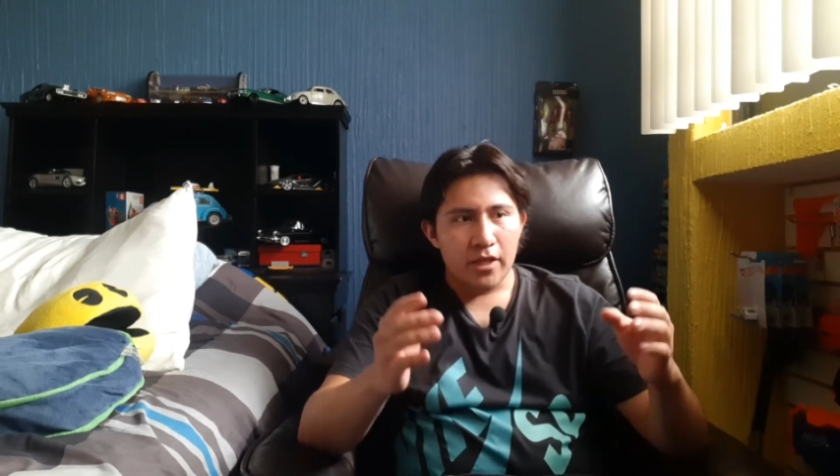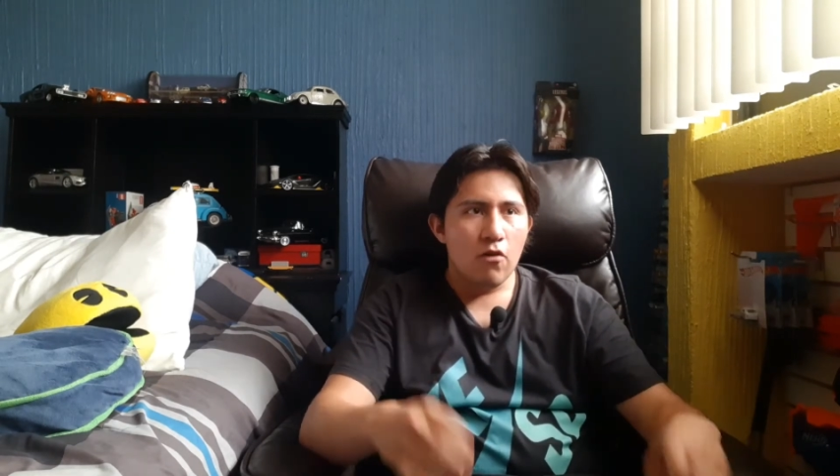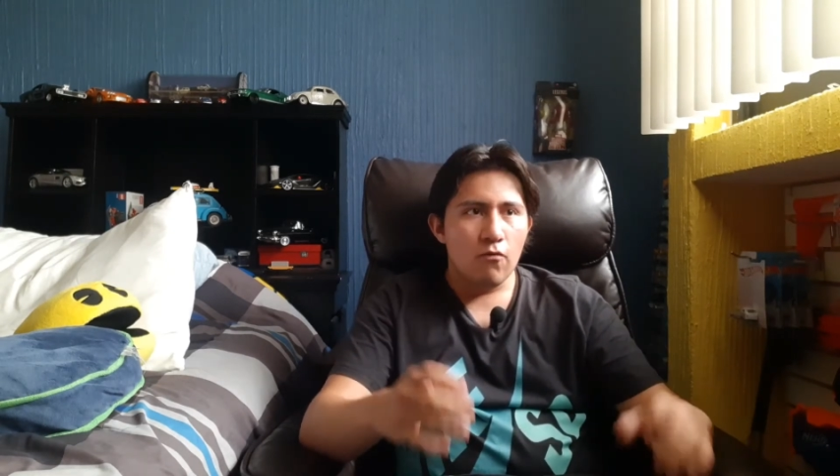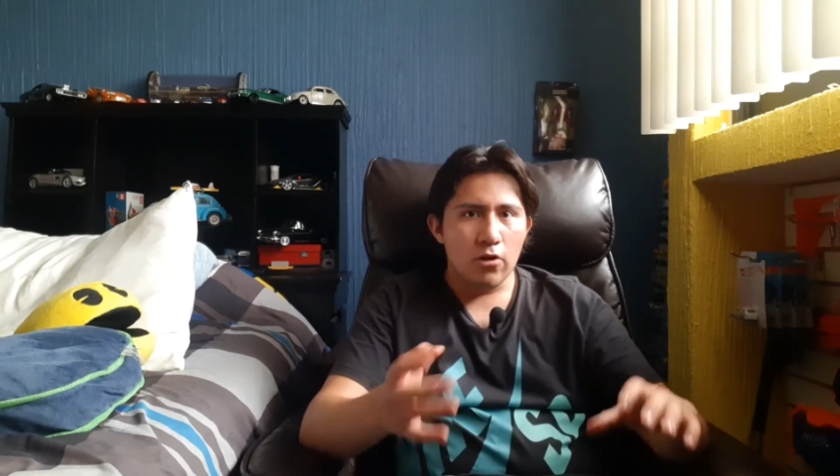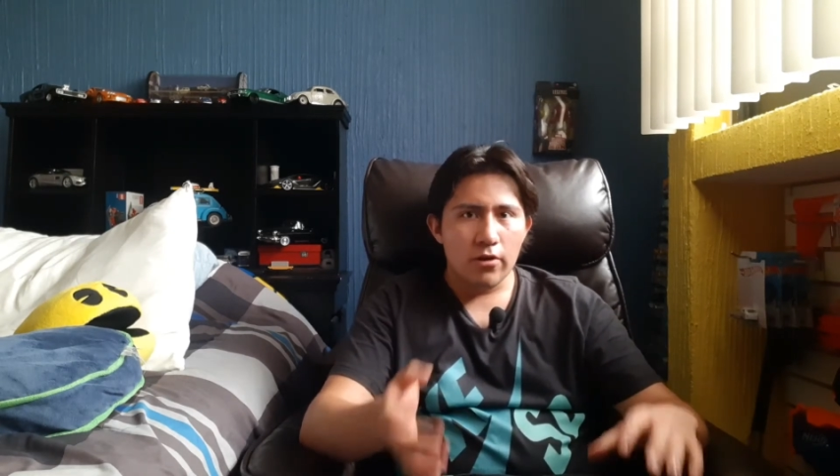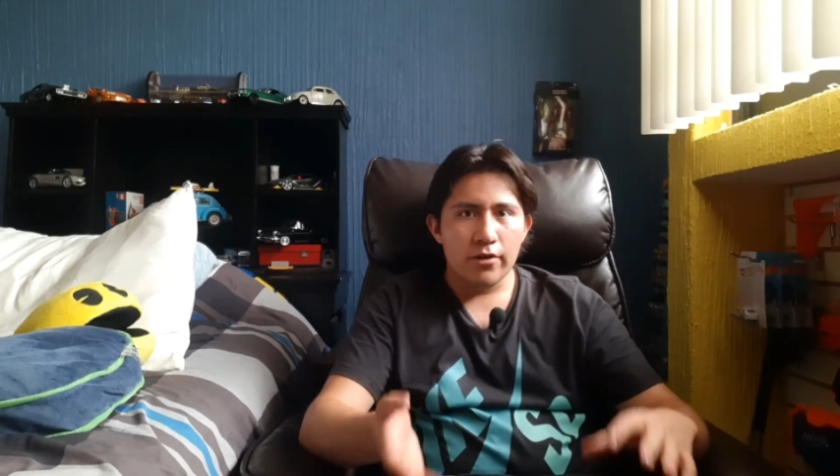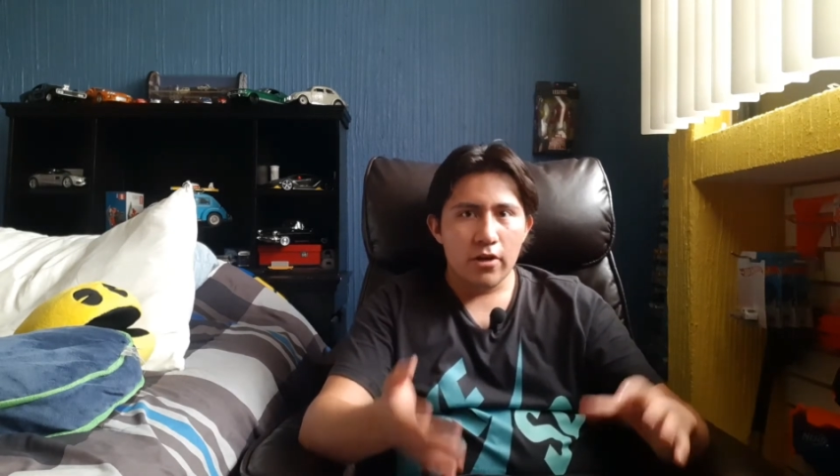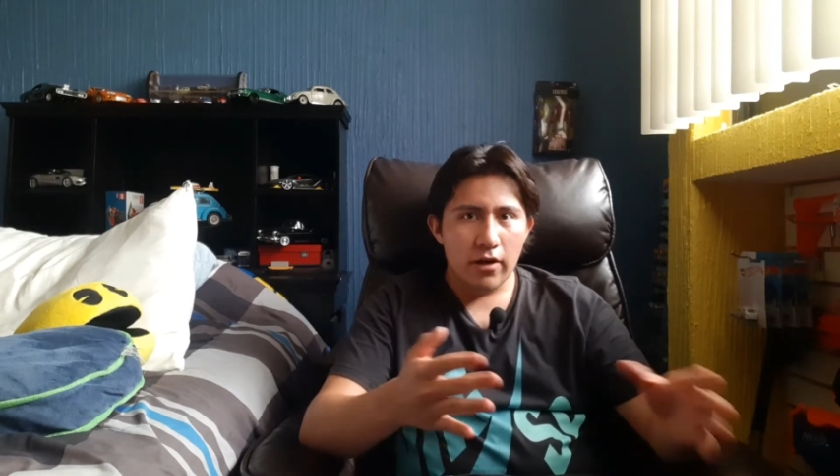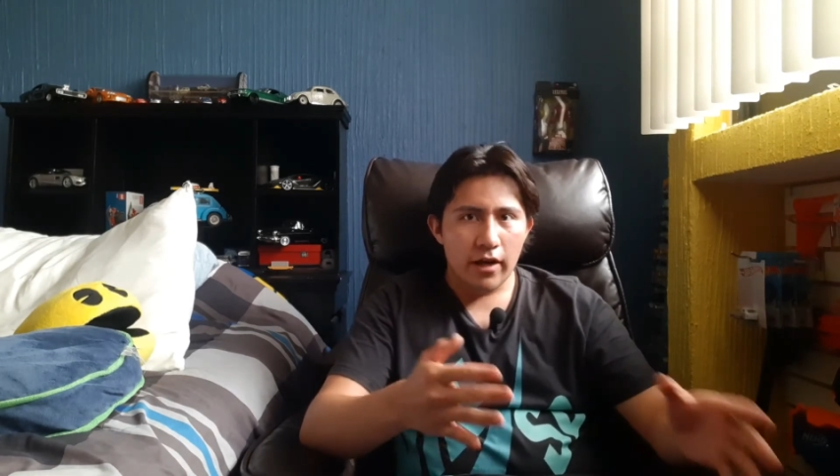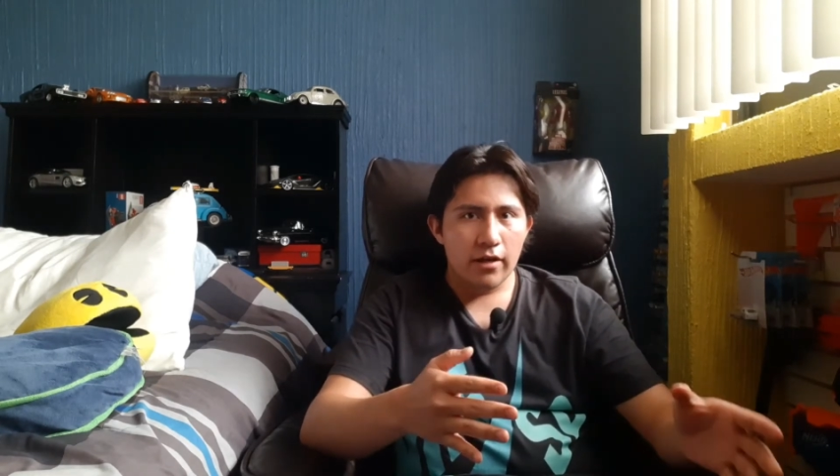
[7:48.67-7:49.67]
Ford, on the
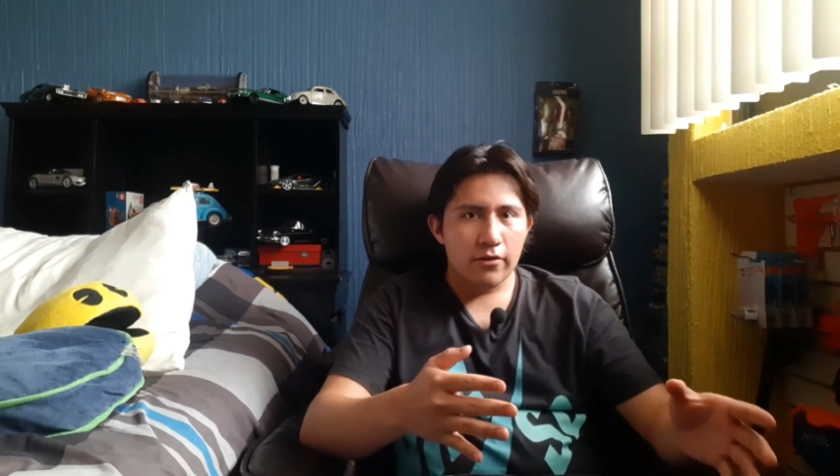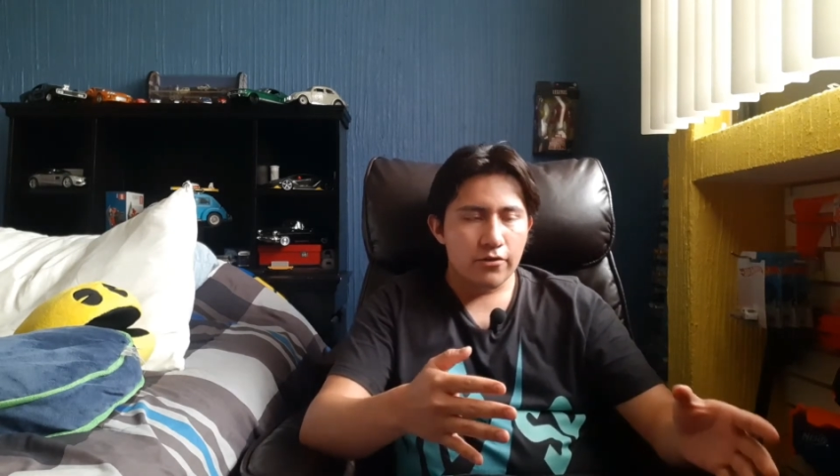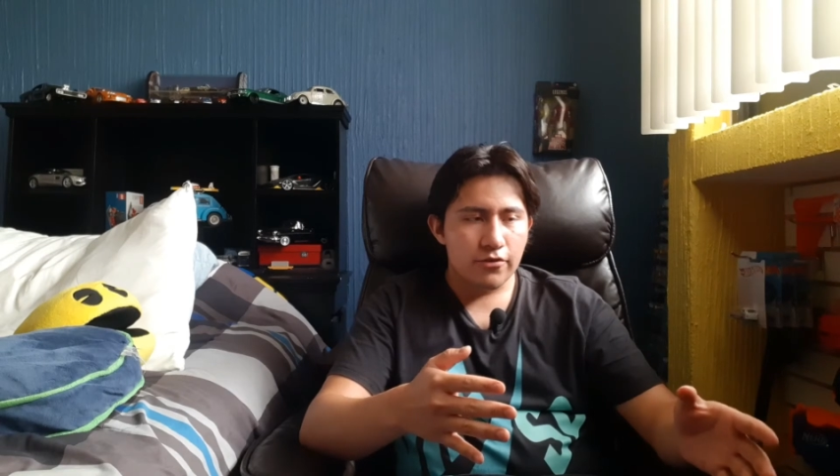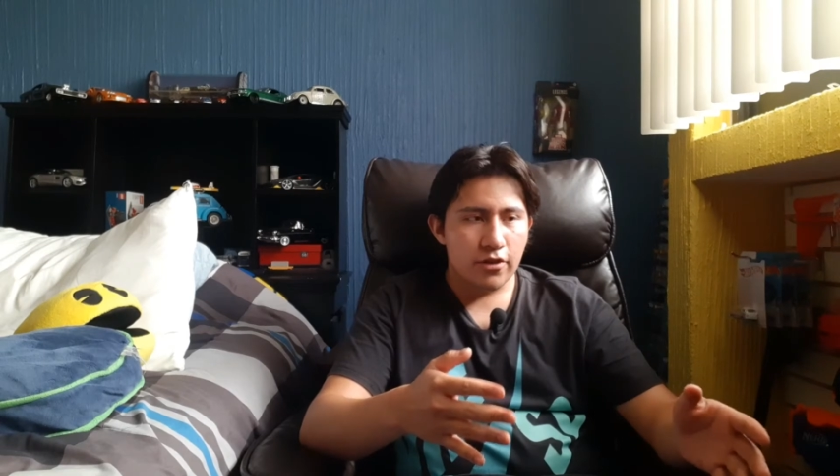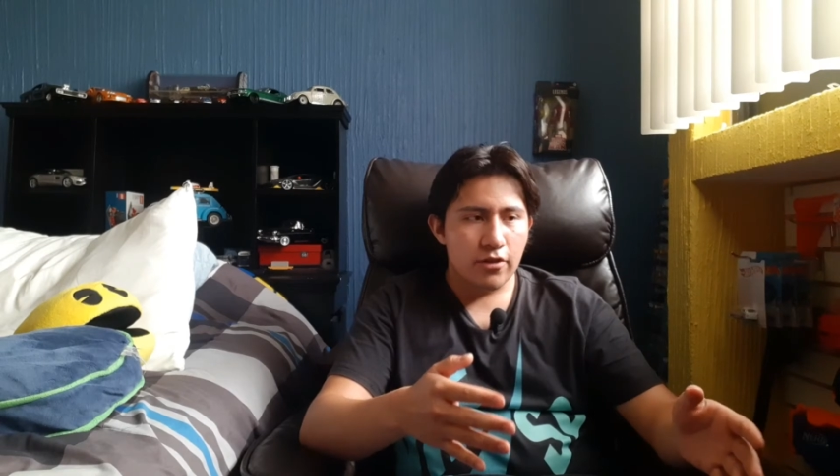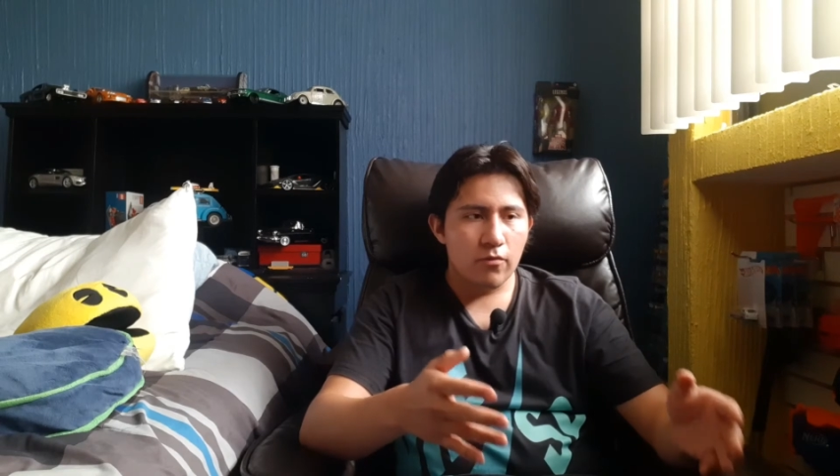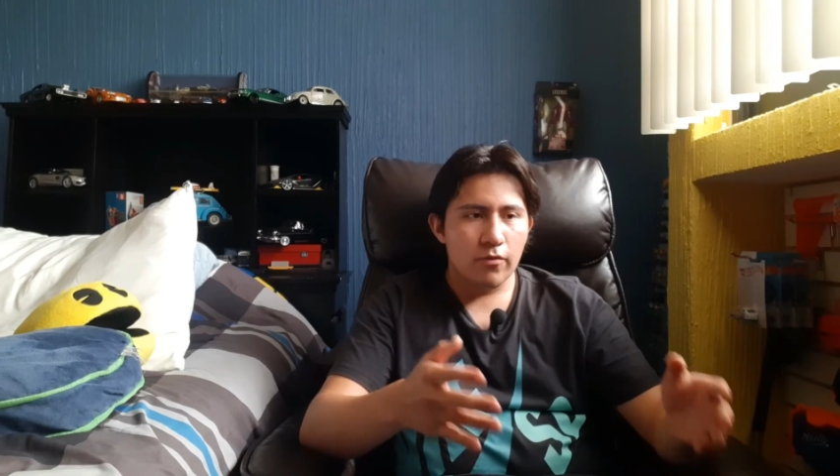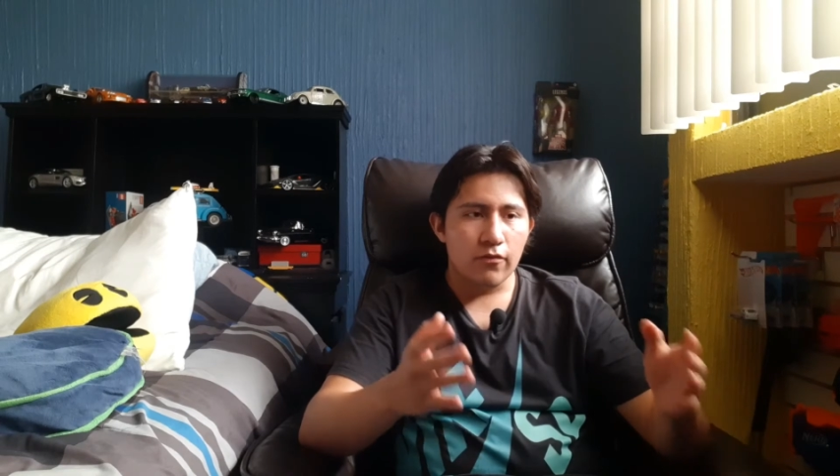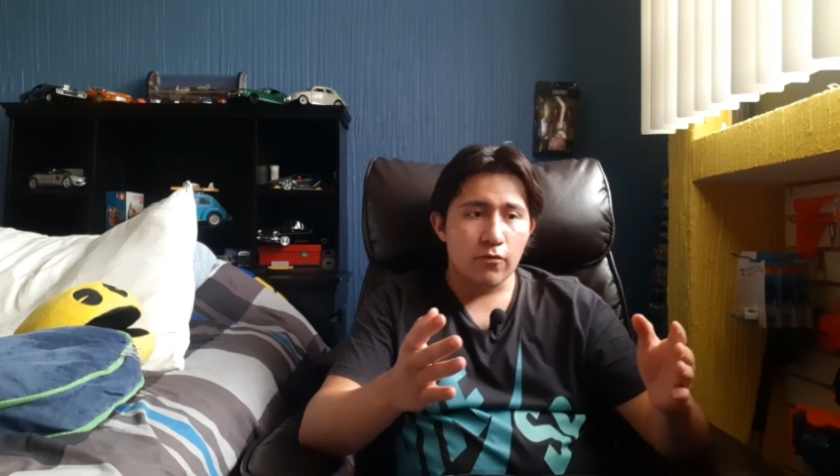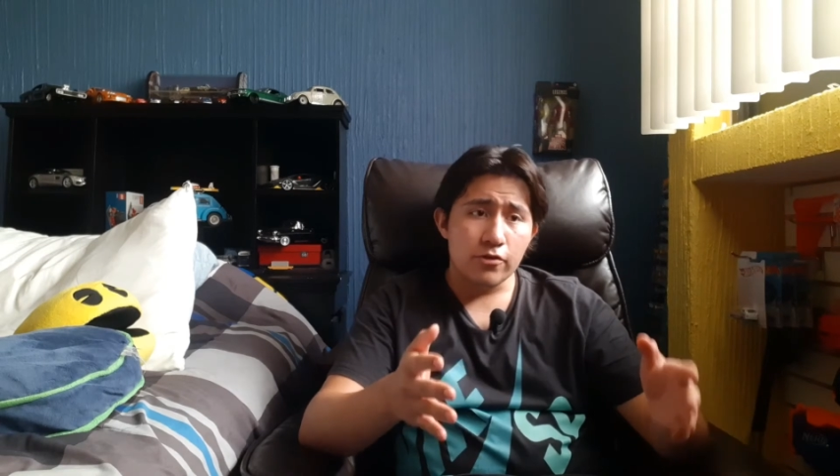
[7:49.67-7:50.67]
other hand, continued
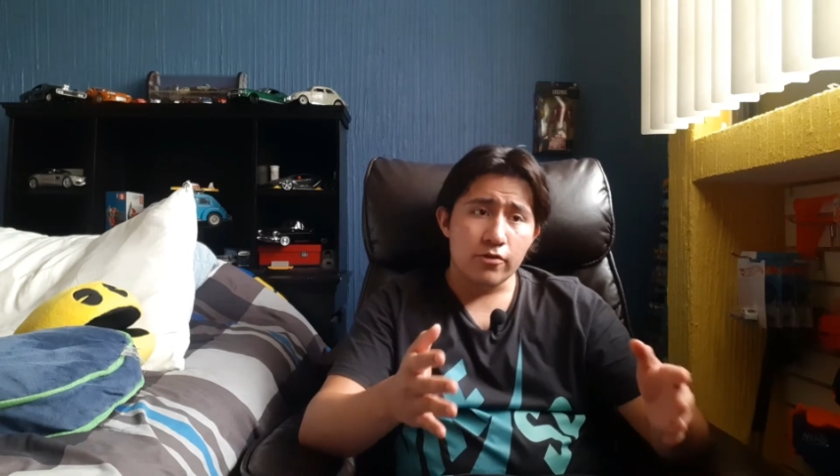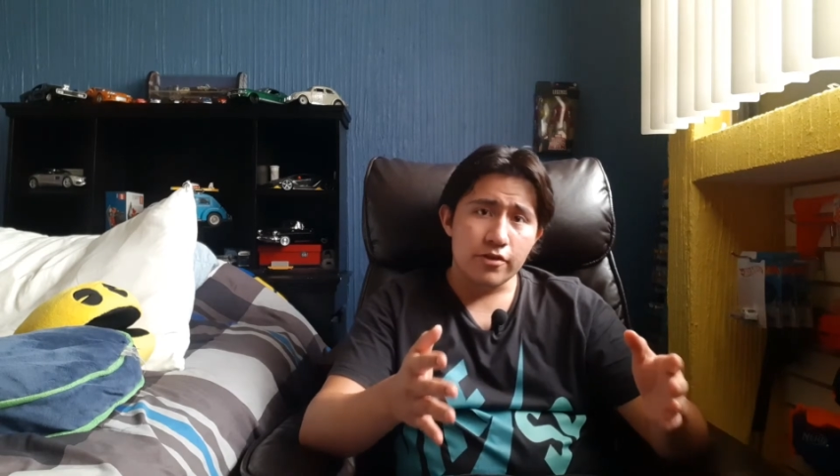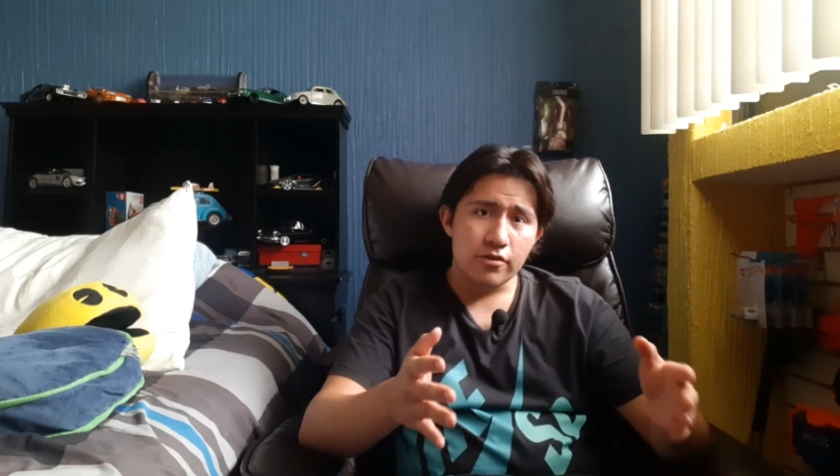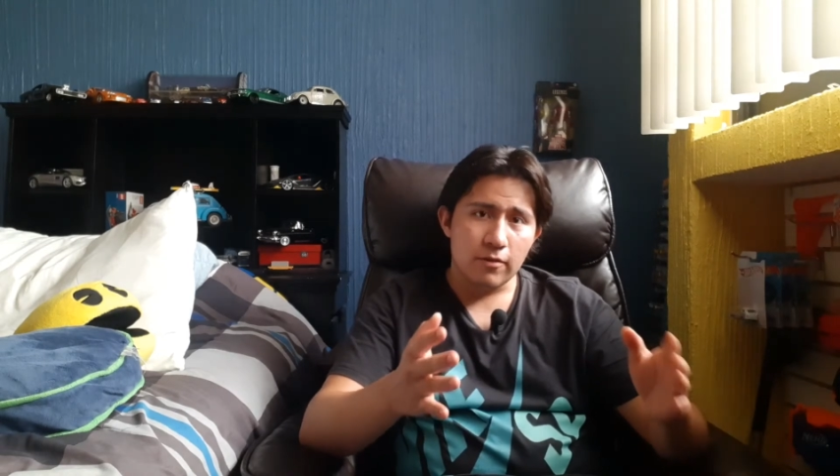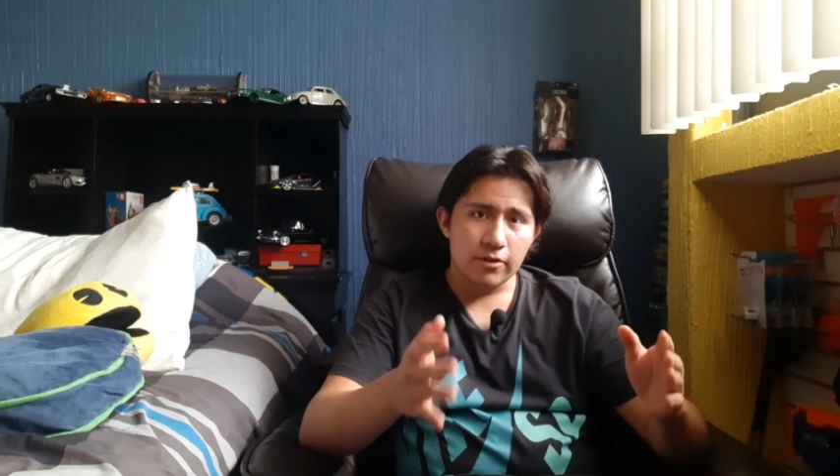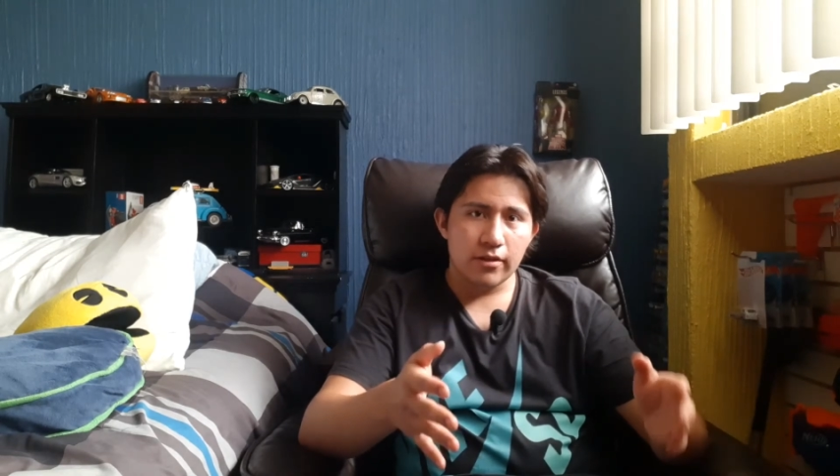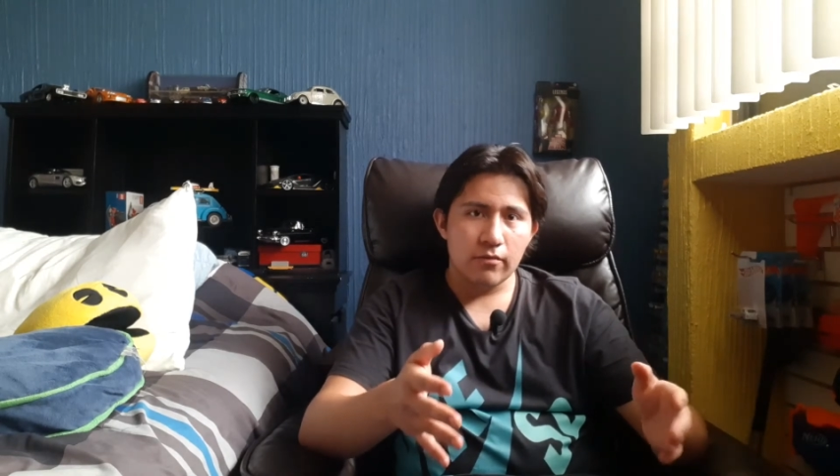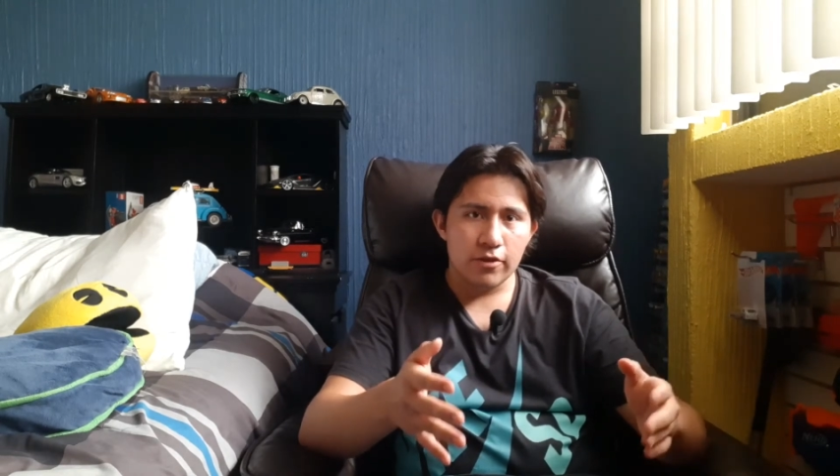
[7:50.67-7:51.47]
with the fourth generation Mustang,